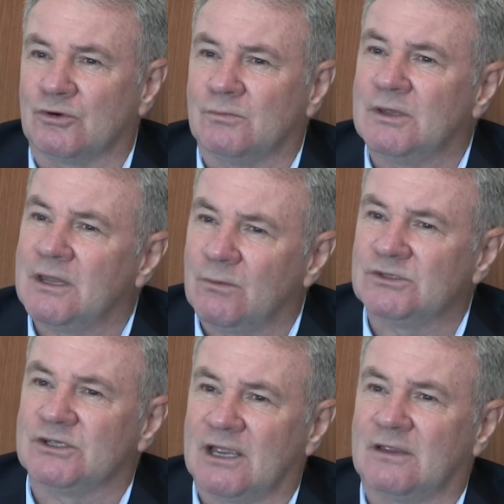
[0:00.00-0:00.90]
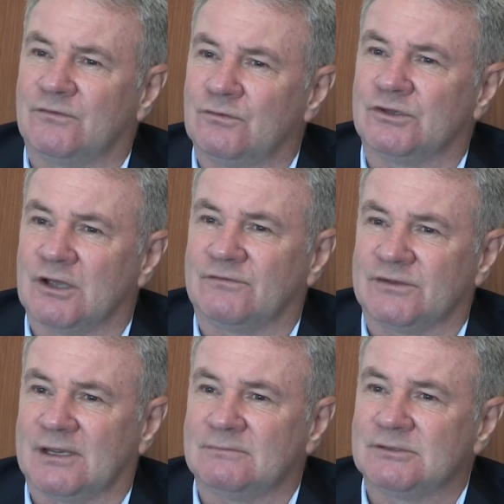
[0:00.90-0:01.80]
group, they're the ones that get you through the tough
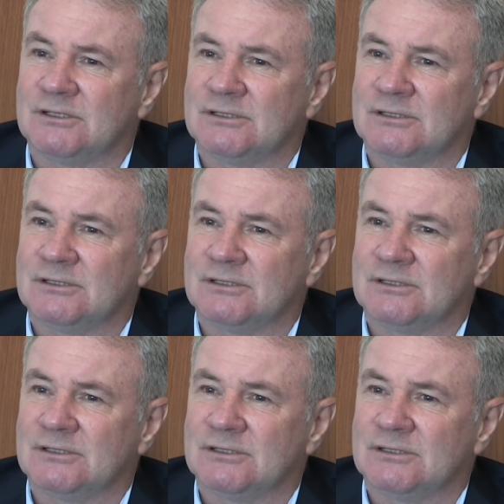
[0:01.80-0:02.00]
times.